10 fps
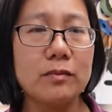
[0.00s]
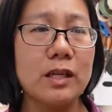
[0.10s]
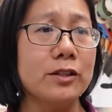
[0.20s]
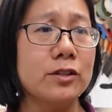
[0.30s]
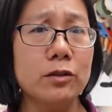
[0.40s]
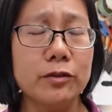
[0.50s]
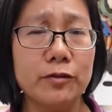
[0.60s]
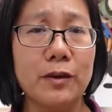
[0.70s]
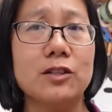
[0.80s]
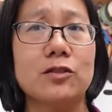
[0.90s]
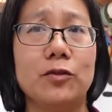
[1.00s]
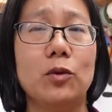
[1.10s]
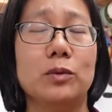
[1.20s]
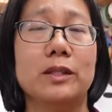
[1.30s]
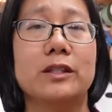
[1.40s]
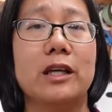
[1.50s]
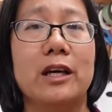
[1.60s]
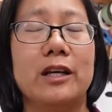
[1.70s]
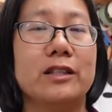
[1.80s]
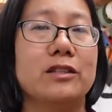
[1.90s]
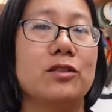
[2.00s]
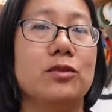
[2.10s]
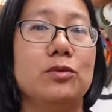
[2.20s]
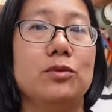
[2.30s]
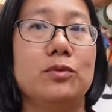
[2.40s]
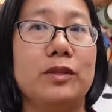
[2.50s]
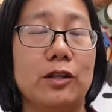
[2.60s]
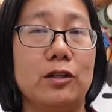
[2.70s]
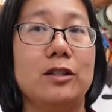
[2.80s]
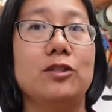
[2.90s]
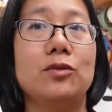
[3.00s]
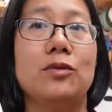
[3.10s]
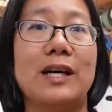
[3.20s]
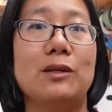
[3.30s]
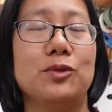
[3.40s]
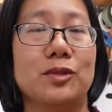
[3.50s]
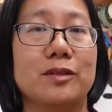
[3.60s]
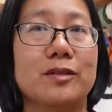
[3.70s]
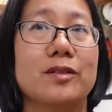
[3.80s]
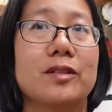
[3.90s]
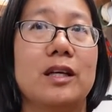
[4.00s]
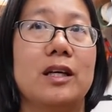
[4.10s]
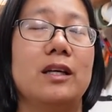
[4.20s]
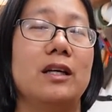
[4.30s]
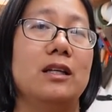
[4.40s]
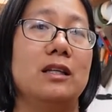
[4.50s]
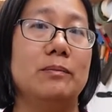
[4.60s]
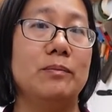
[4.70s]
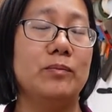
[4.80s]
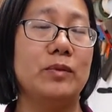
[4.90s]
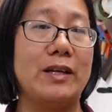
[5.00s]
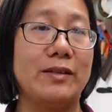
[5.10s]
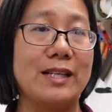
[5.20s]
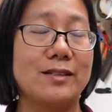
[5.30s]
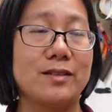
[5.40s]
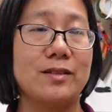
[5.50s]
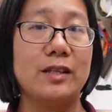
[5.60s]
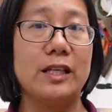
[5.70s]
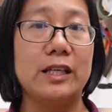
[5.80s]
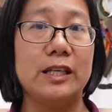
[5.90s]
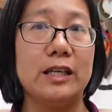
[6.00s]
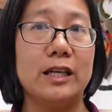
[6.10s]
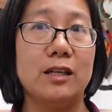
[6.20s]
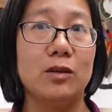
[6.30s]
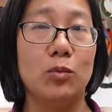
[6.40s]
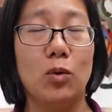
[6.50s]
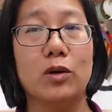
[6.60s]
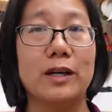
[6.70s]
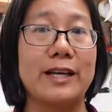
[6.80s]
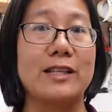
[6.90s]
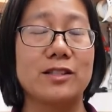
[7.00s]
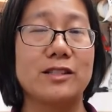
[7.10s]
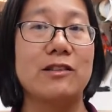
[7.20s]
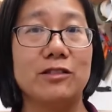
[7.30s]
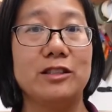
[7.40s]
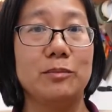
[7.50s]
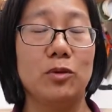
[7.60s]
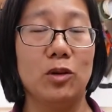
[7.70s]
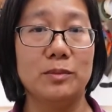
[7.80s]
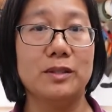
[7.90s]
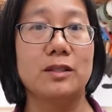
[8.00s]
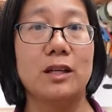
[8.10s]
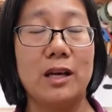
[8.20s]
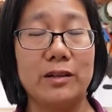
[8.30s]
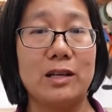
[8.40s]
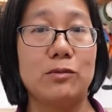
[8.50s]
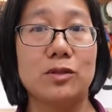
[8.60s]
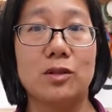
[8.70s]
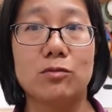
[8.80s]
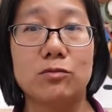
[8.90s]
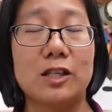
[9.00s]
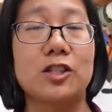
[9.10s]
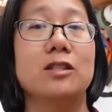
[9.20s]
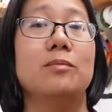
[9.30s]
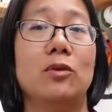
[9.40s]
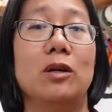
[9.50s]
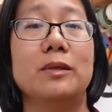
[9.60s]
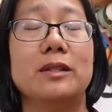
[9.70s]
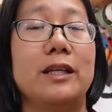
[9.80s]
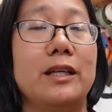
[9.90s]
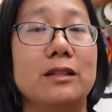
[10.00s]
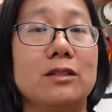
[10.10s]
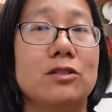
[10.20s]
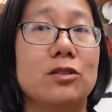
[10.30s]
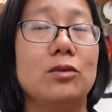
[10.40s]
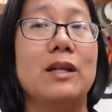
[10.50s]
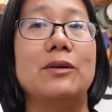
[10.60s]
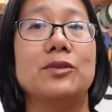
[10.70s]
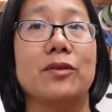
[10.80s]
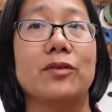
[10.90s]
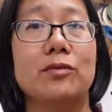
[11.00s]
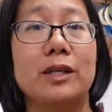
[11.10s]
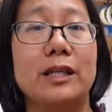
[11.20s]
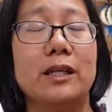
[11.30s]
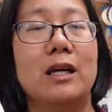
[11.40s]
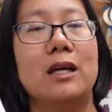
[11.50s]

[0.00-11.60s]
And so if you fast forward to the early 2000s, and that's the war against terror deployment. That was a rushed deployment in 2003.